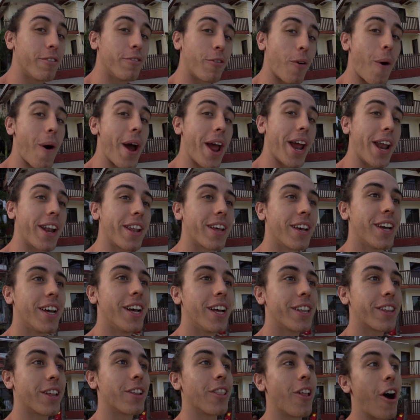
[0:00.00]
avoid
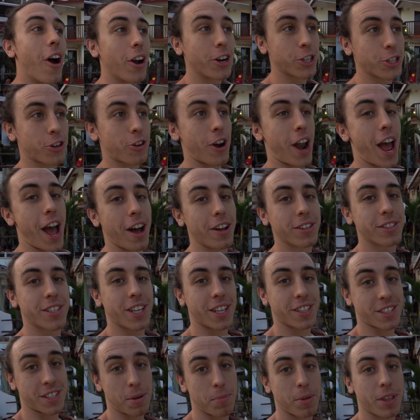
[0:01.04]
the large
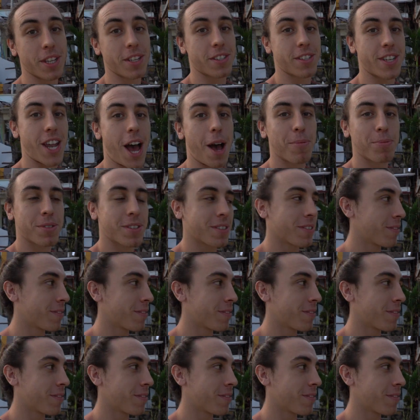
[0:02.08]
crowds at some of these stops.